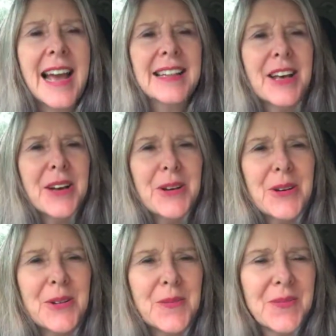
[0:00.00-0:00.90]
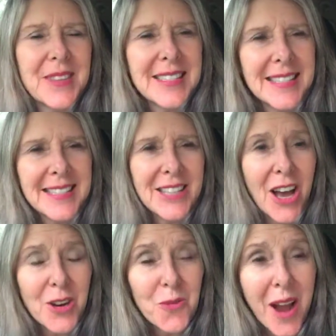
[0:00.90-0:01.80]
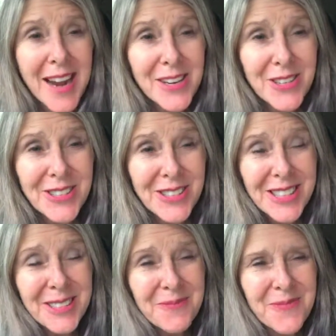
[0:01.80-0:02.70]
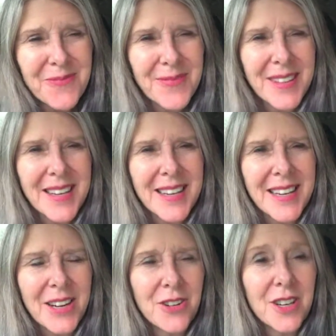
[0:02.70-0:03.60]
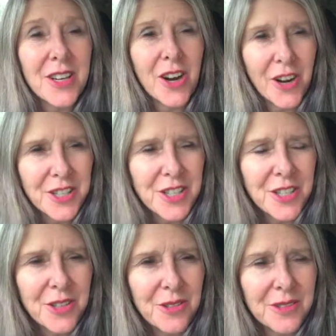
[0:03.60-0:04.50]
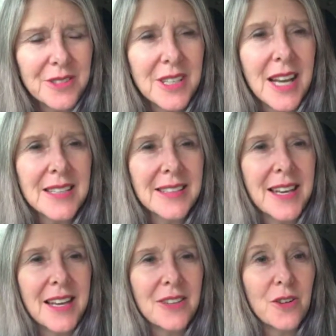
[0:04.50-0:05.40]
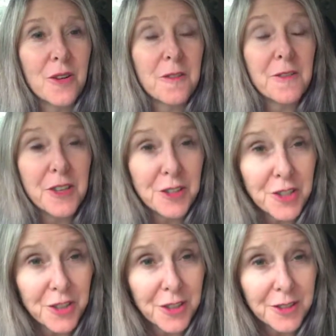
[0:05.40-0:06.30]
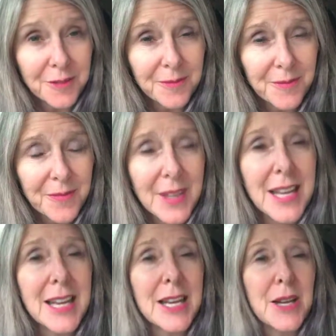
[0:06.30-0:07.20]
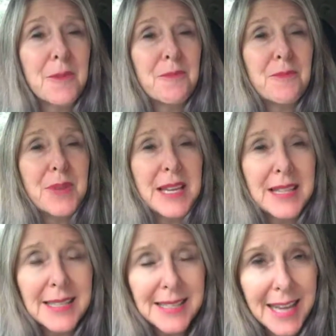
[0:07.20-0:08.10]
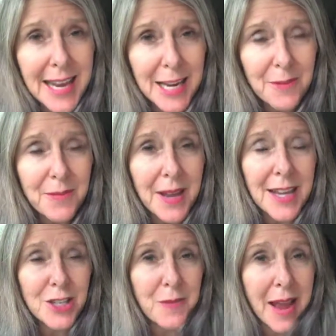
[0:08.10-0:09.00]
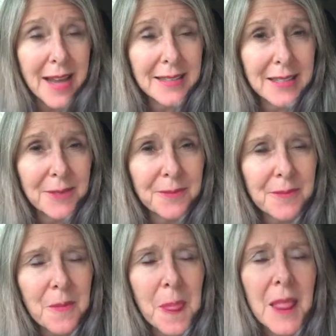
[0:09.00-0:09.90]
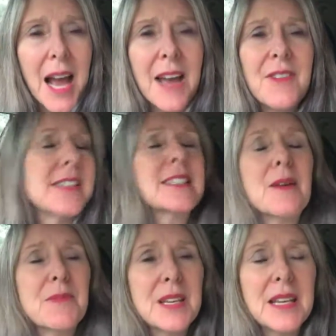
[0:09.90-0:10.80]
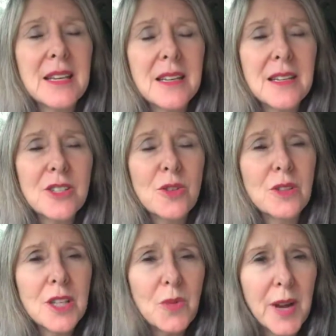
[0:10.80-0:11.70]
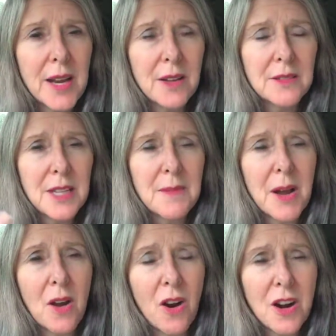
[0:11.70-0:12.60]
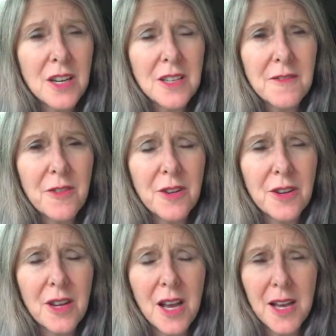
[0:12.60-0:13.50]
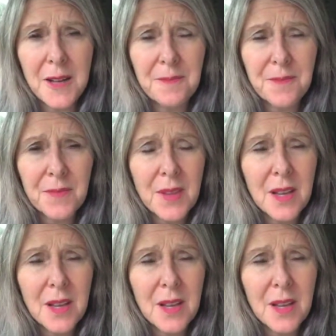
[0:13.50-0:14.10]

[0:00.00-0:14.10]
Hello, this is Donna Reiners here to encourage you not to let your future be the same as your past. I've had something tooling around in my heart for um,